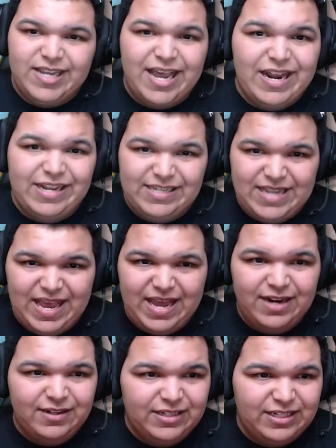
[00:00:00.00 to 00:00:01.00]
kind of sad,
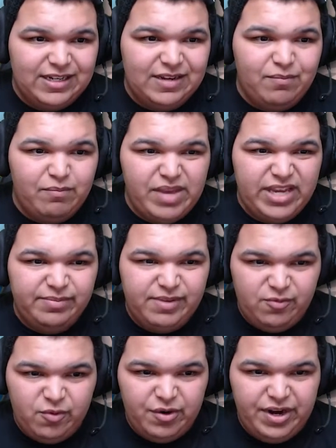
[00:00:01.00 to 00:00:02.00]
and it makes me
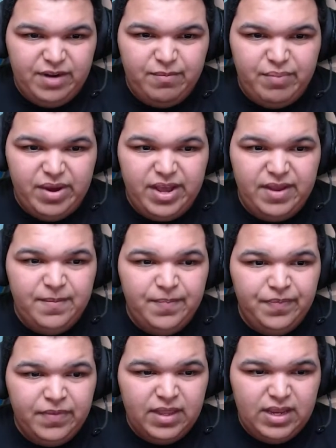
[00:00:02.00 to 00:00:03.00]
worried, but
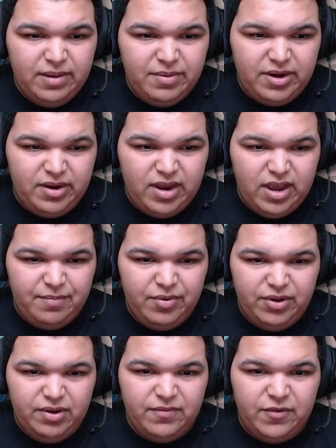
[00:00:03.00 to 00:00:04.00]
I'm going to not
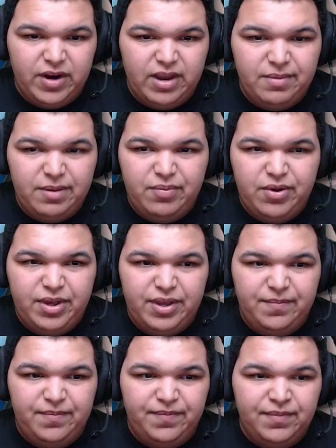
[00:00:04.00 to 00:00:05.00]
put you up front. I'm going to put
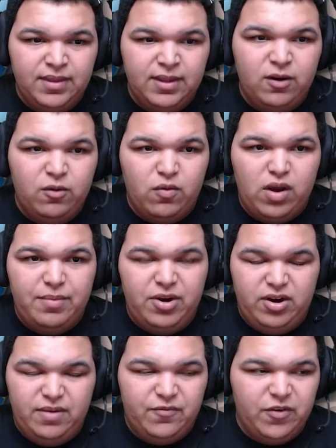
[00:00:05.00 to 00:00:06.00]
Robin
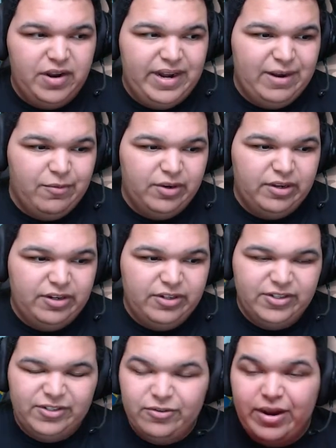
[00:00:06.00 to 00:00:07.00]
Hood up front, and we're going to
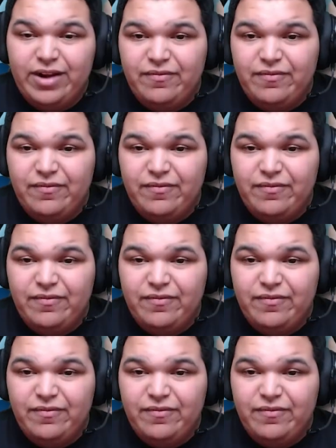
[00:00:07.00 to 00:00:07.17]
just try to